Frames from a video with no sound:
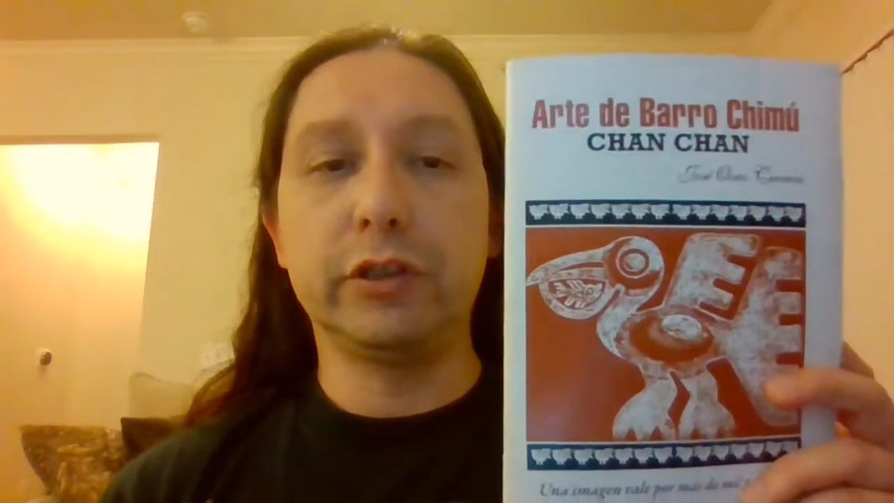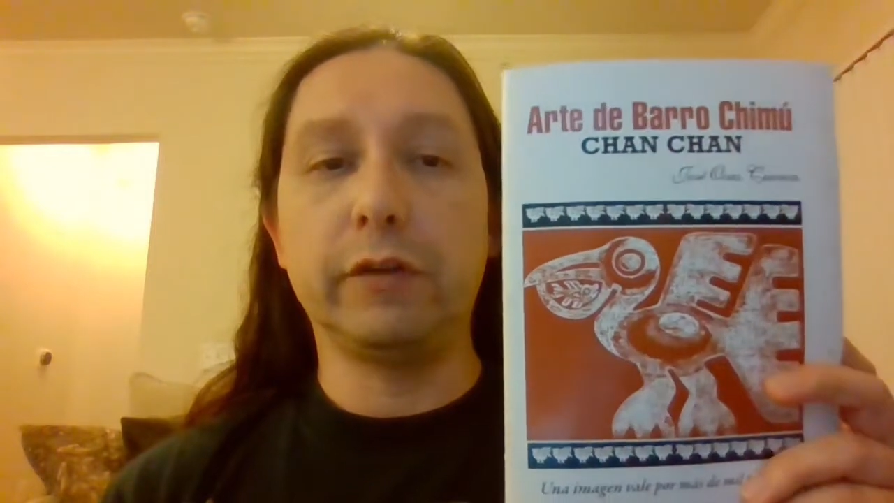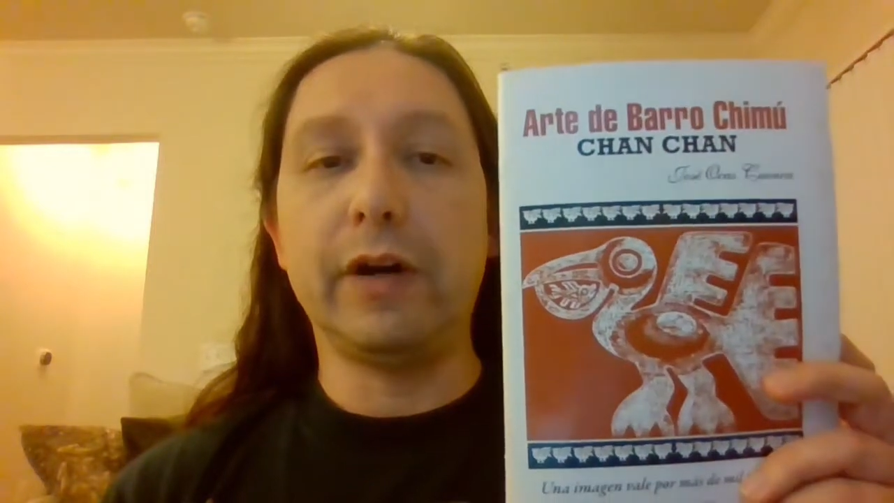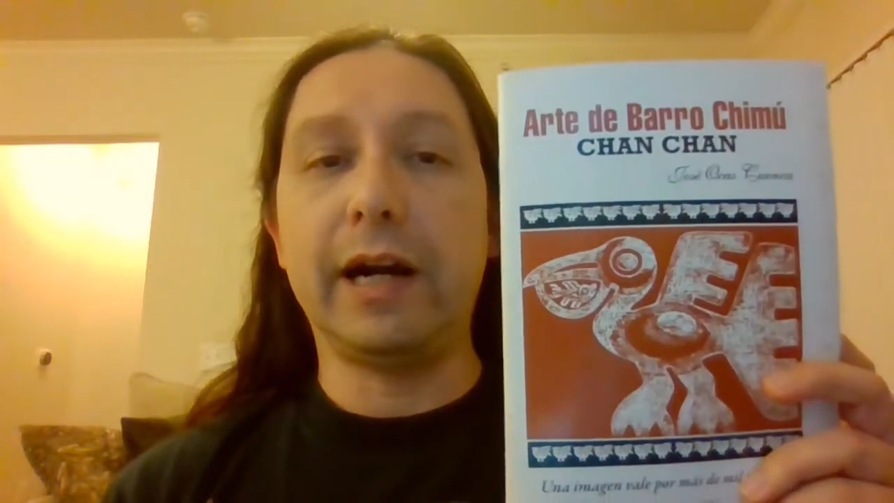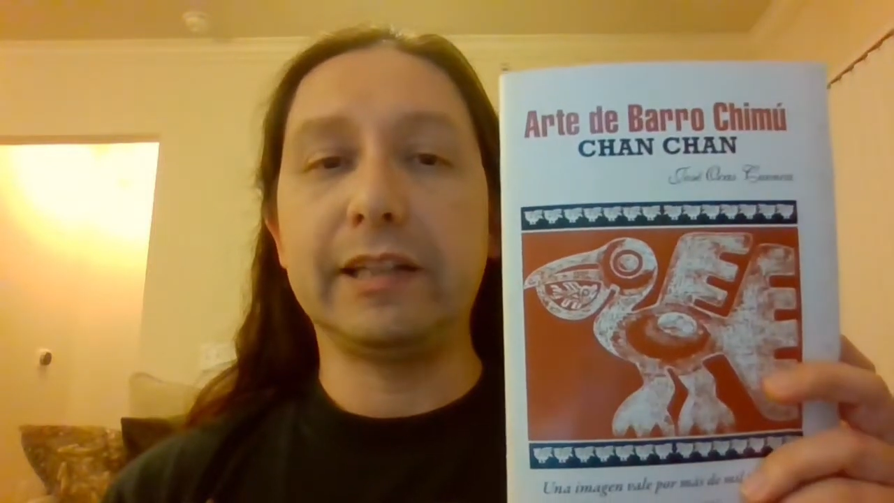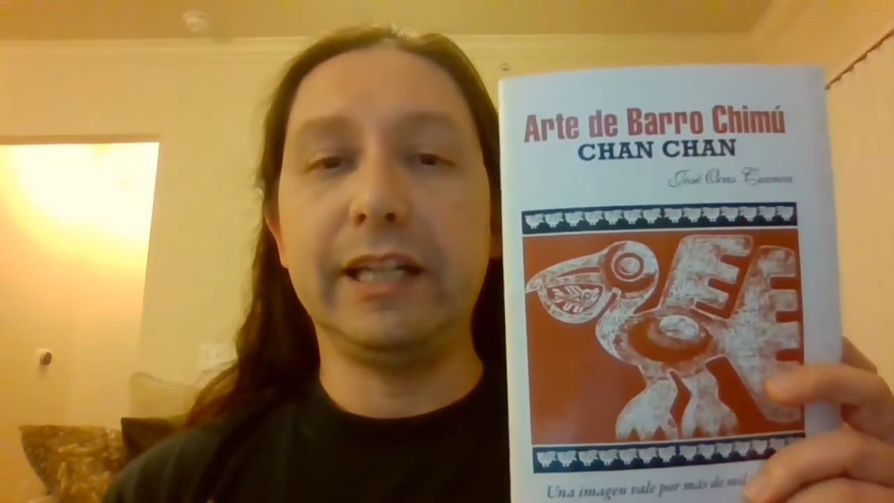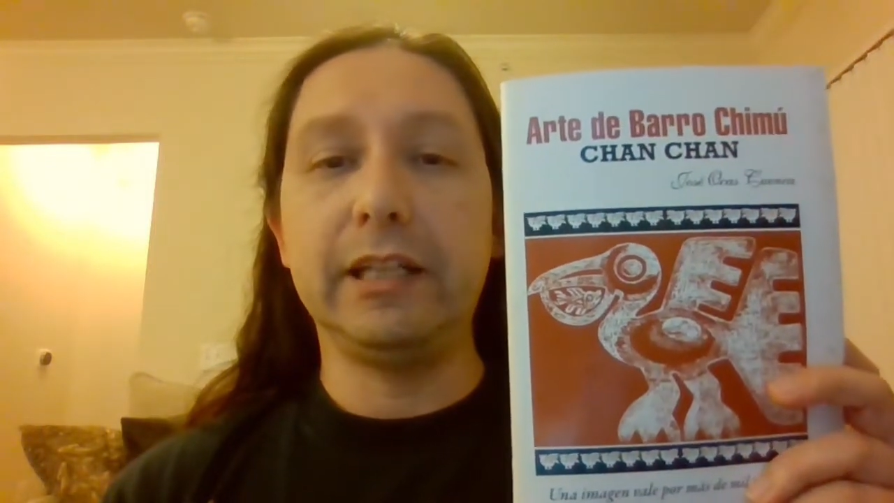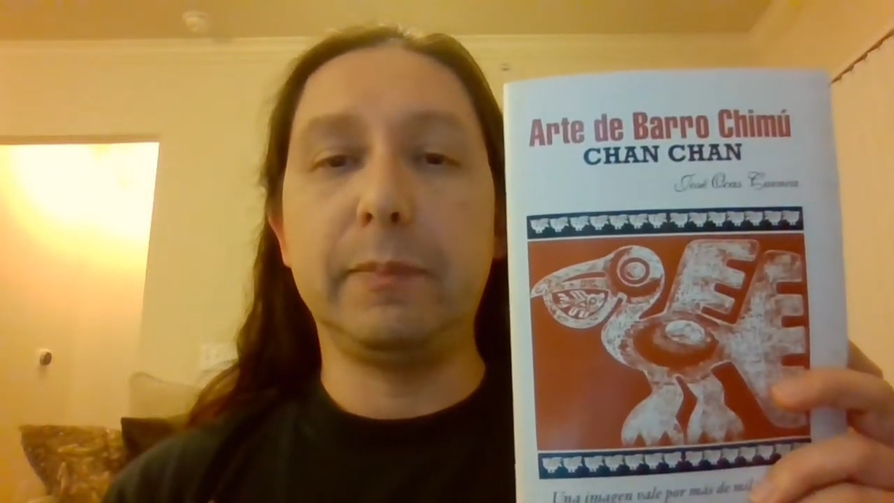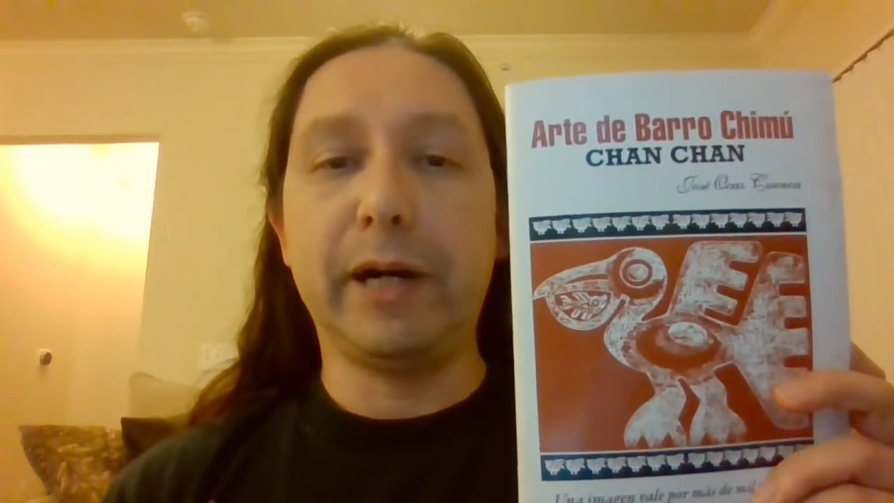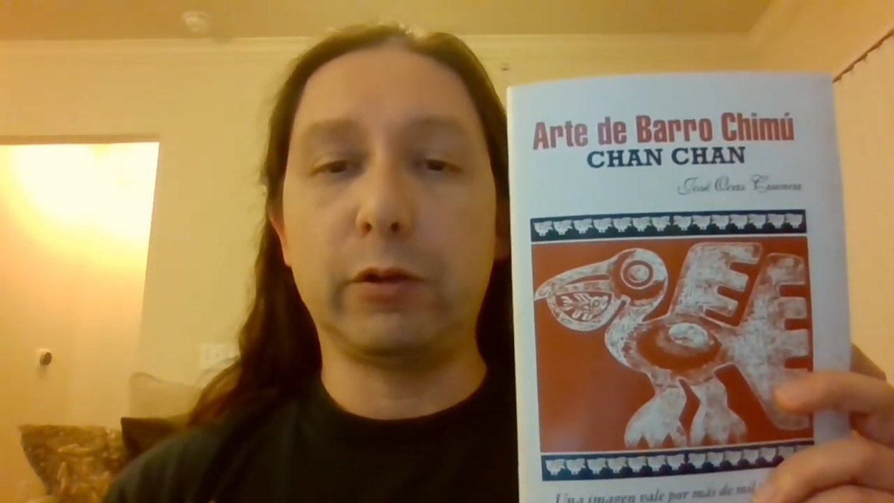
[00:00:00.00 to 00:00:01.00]
of Arte de
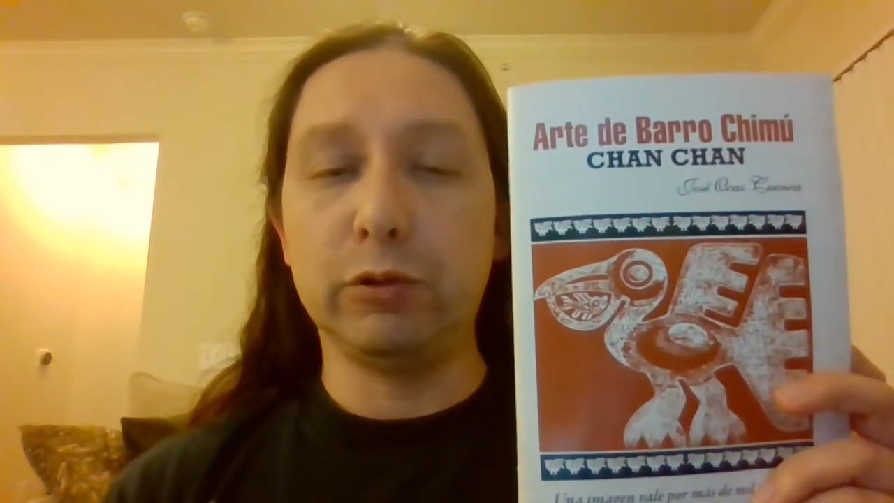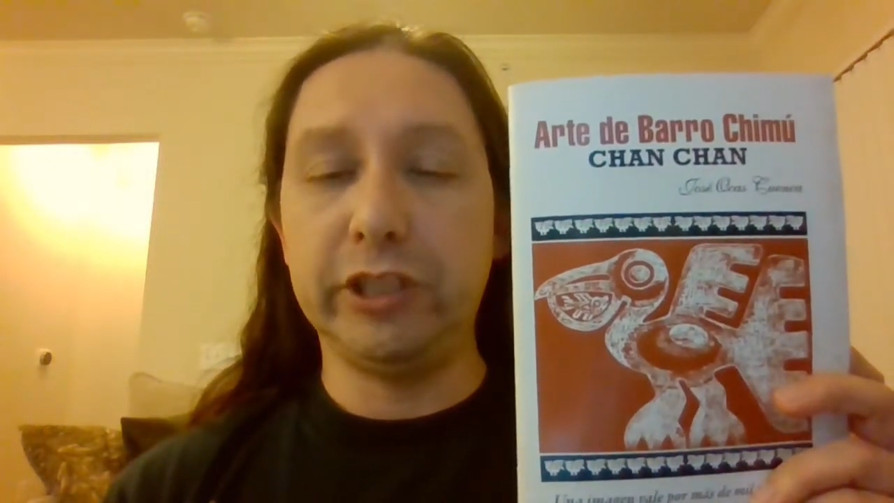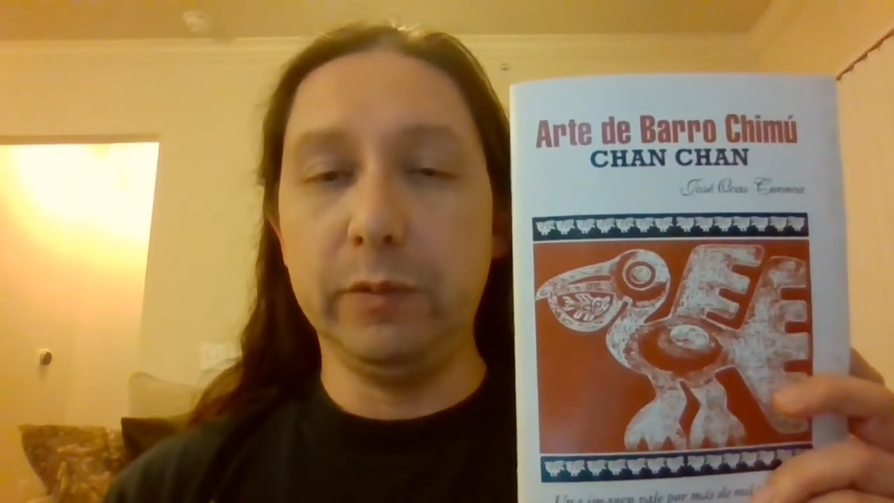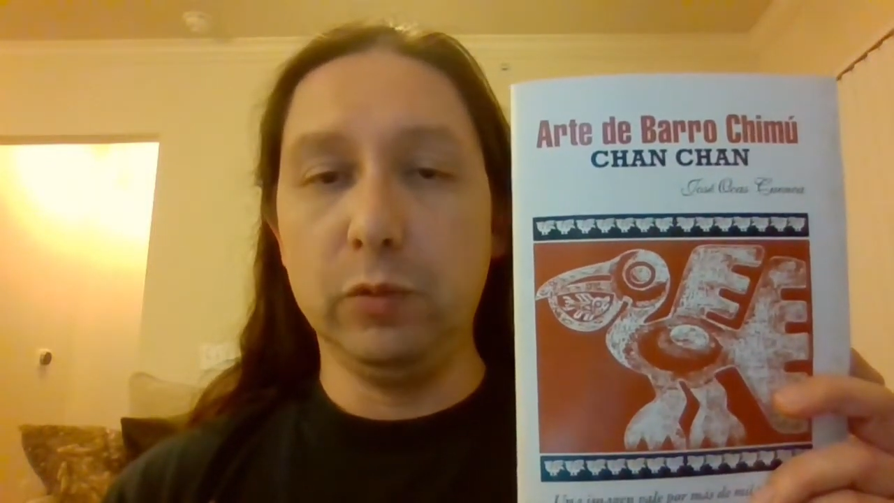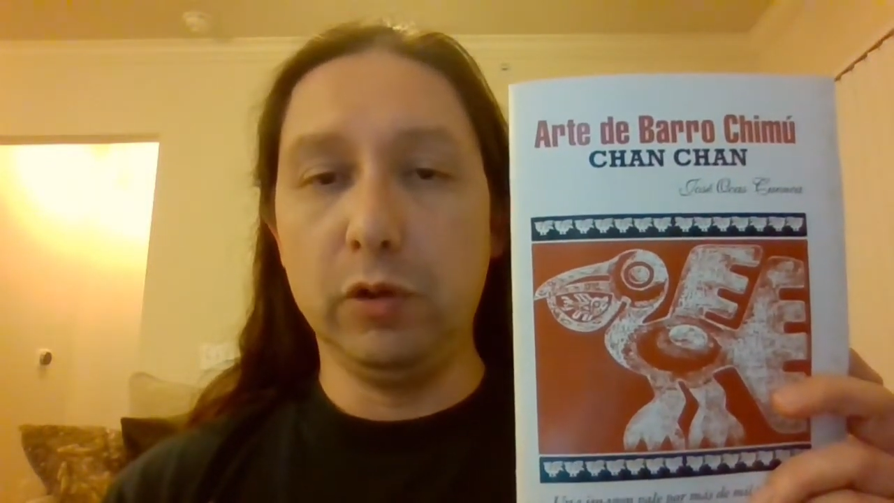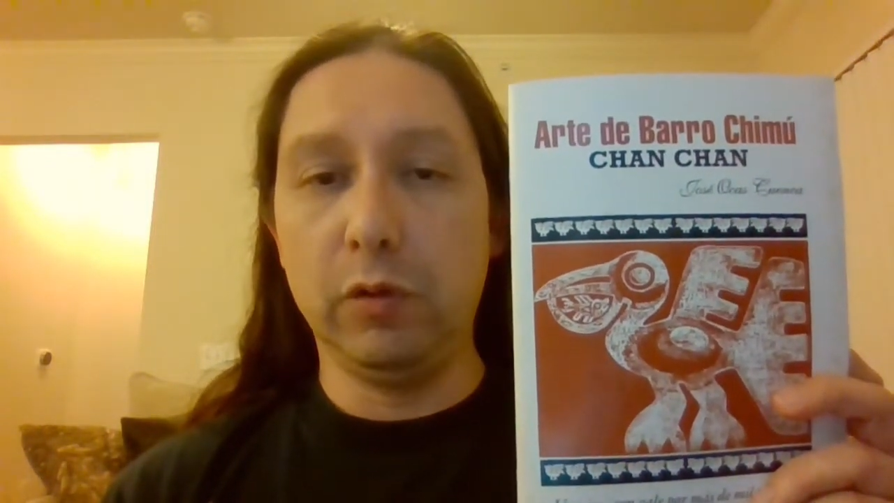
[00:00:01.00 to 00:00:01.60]
Barro Chimú,